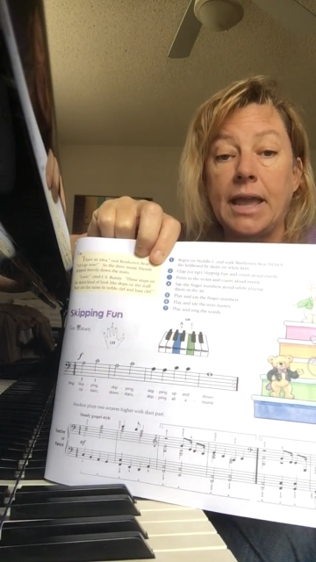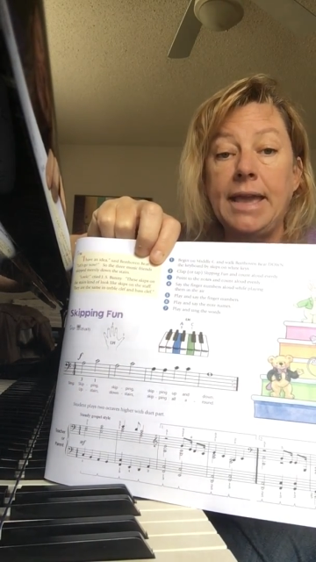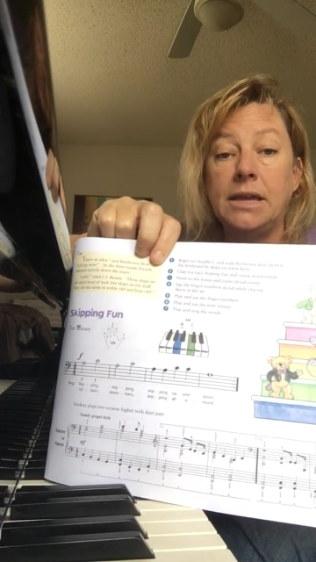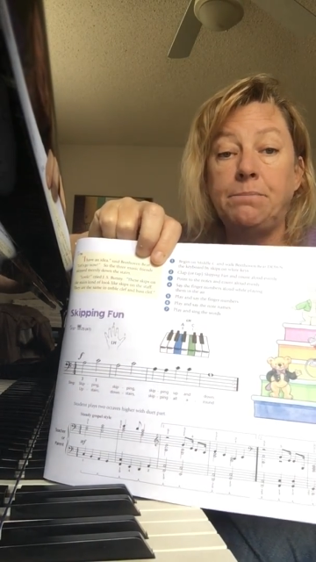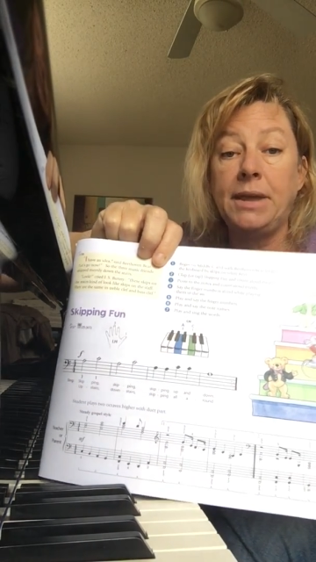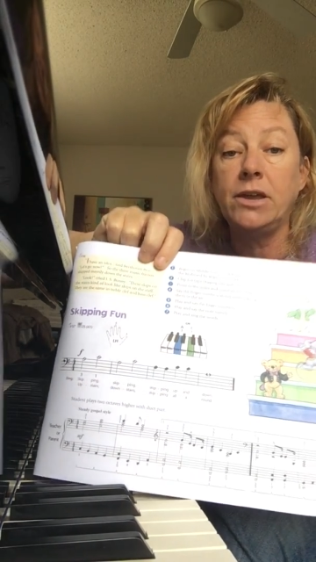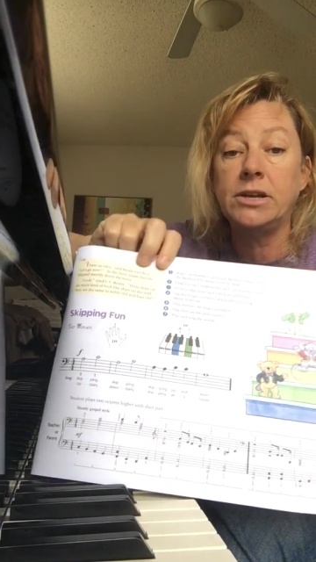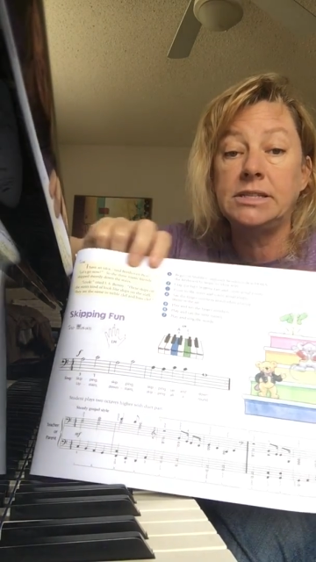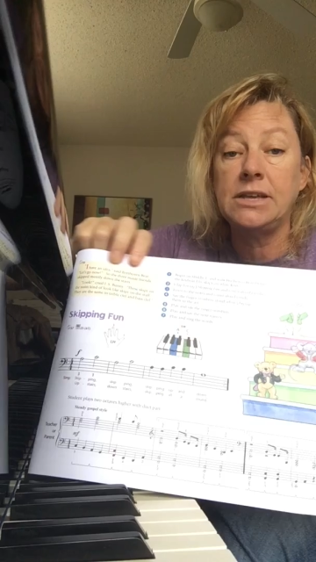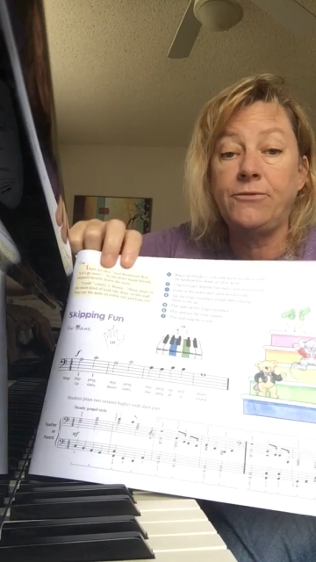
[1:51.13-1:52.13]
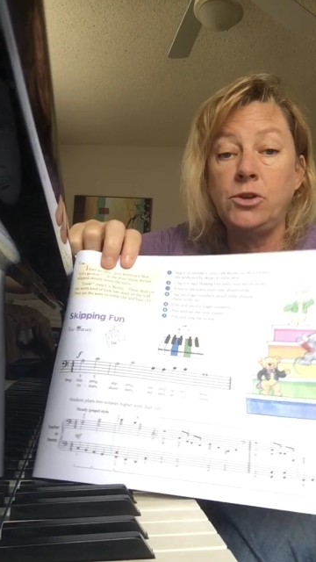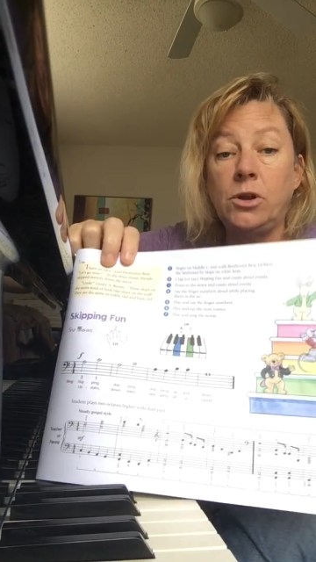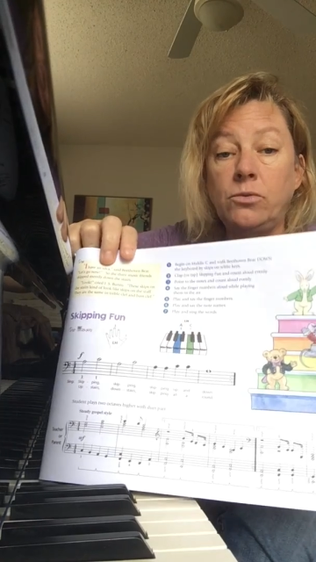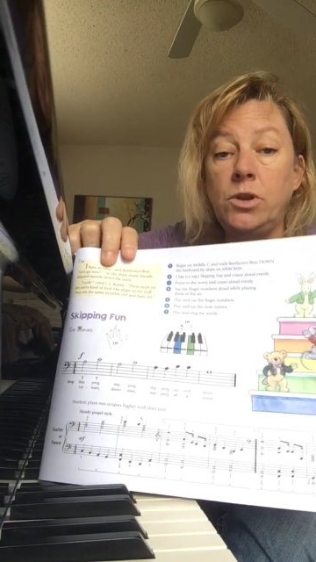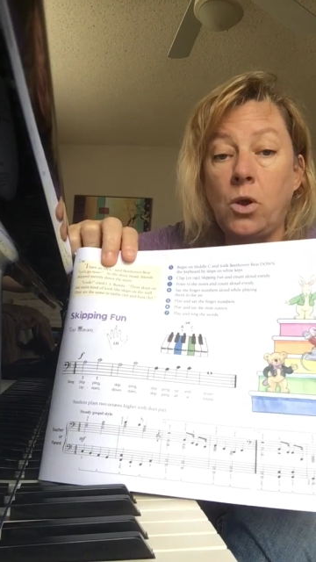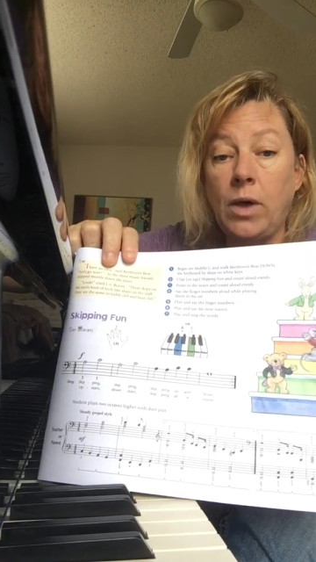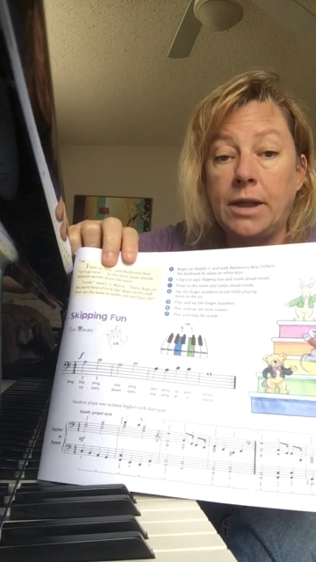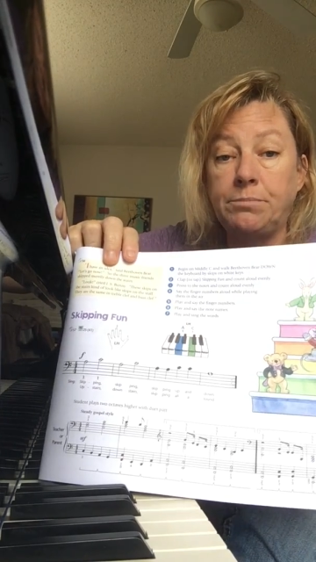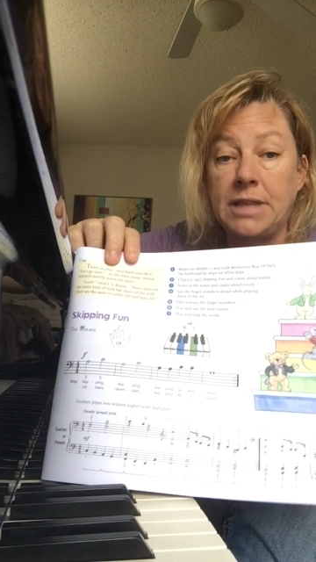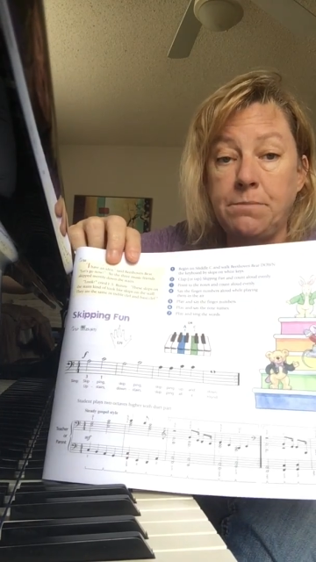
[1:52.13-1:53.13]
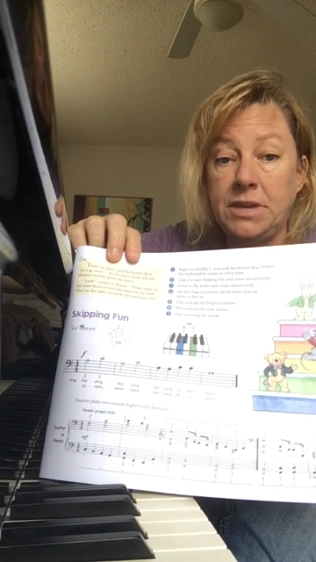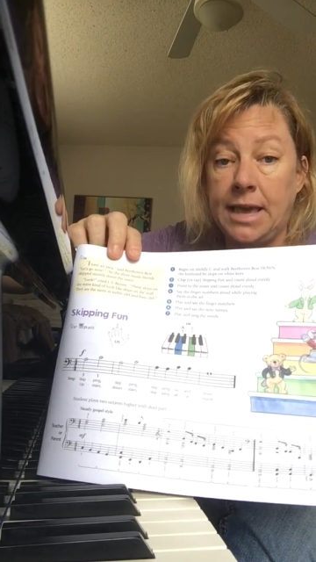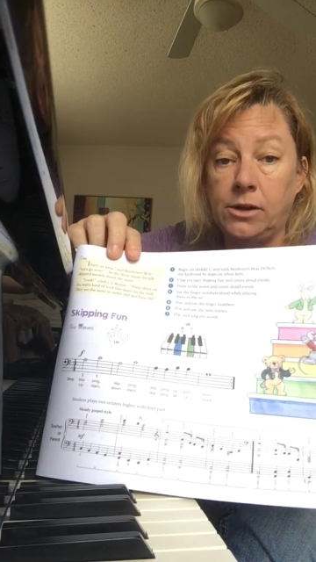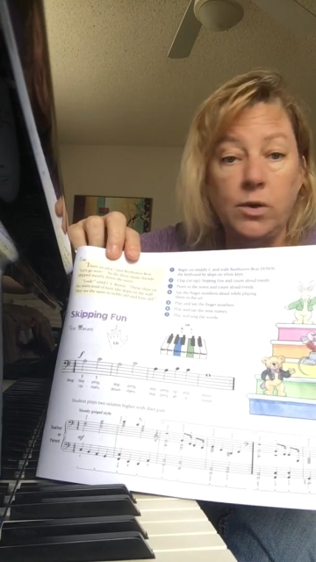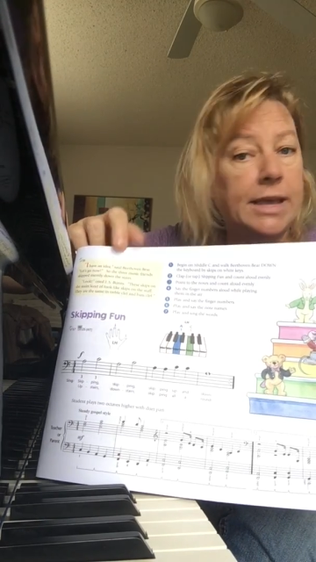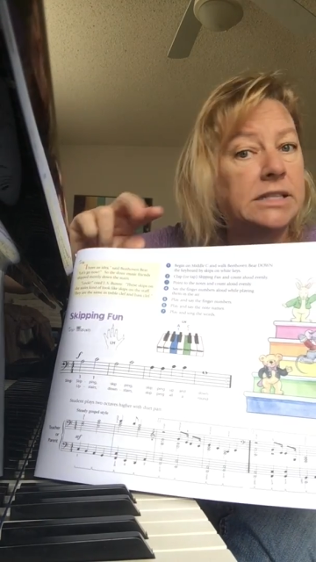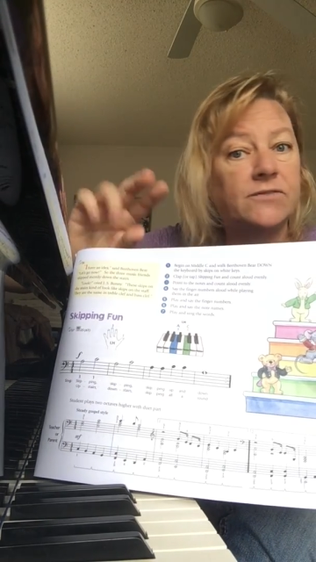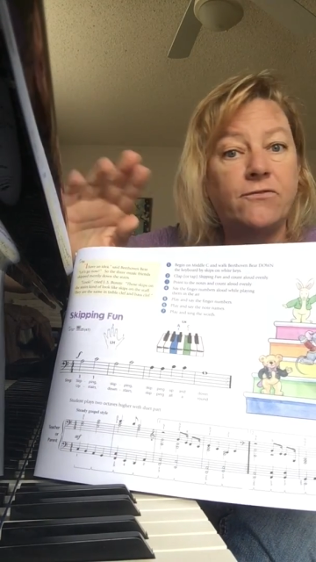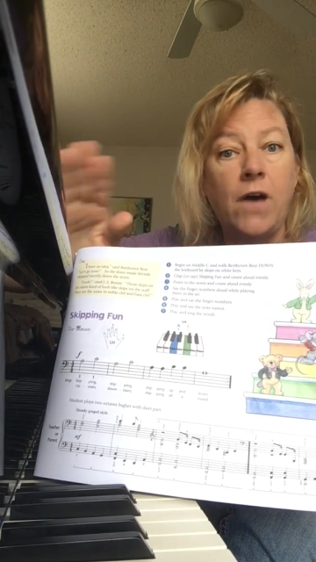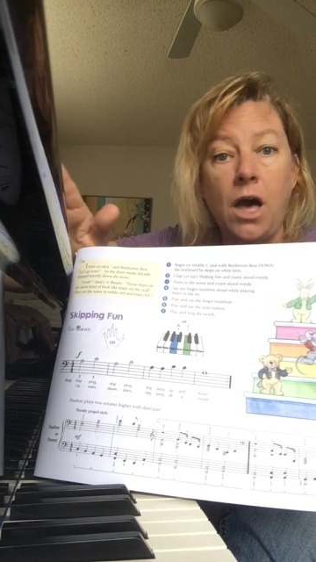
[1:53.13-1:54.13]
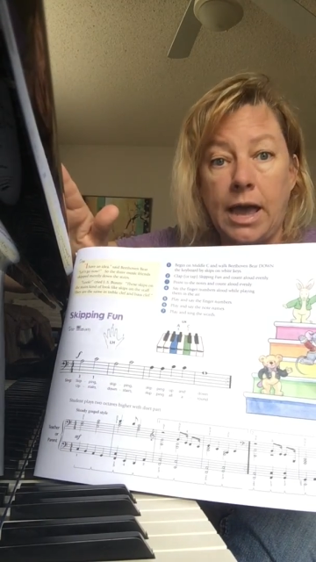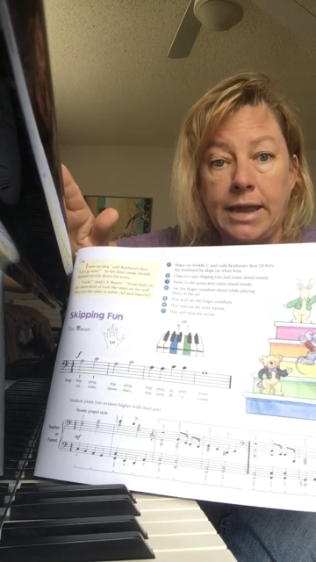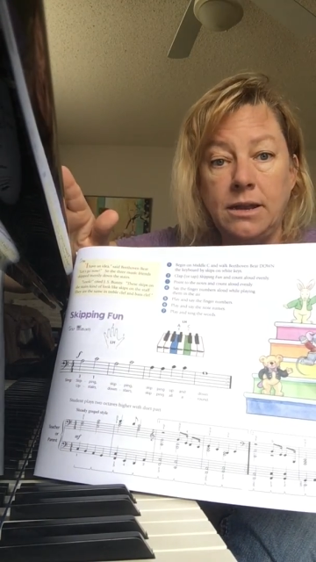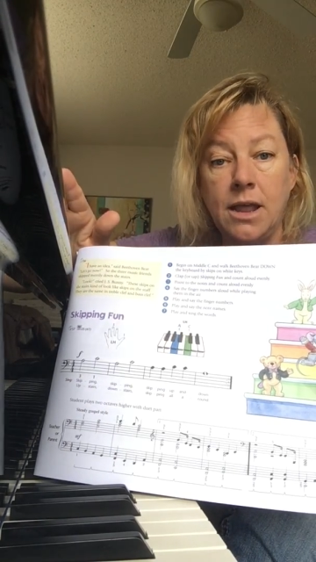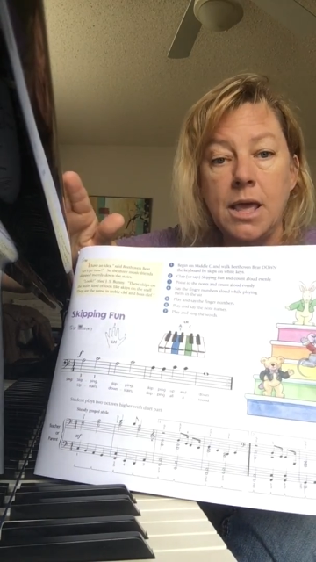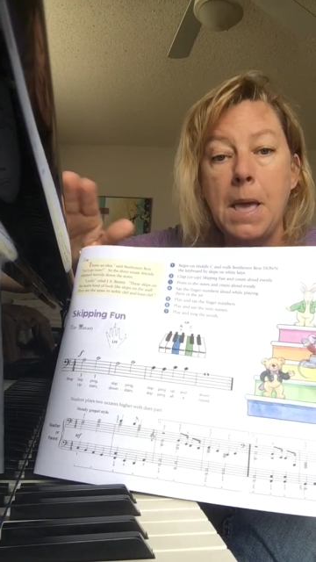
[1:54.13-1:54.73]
And parents, if you don't know how to play piano, it's fine,